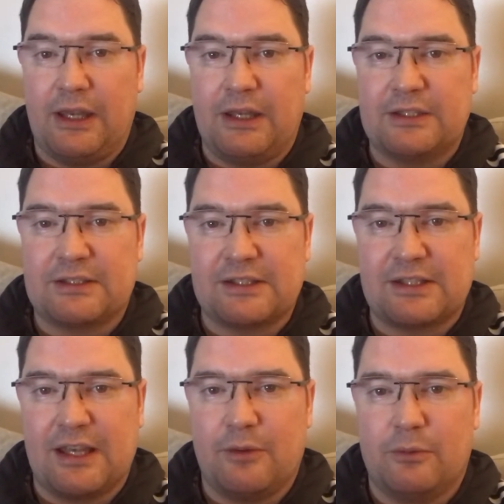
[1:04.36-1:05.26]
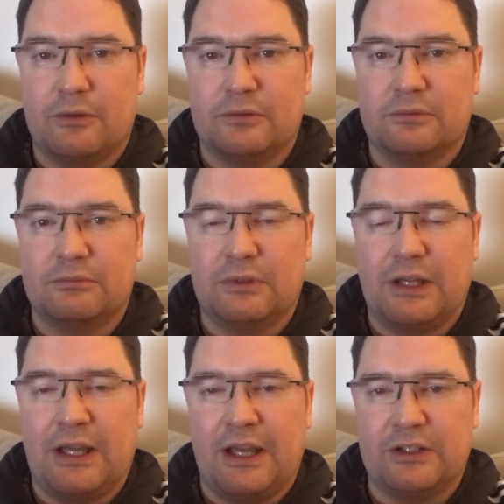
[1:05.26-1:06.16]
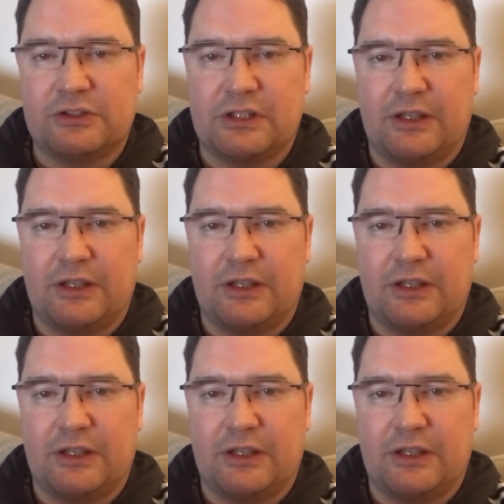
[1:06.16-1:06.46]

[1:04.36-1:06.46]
is to say, well, actually,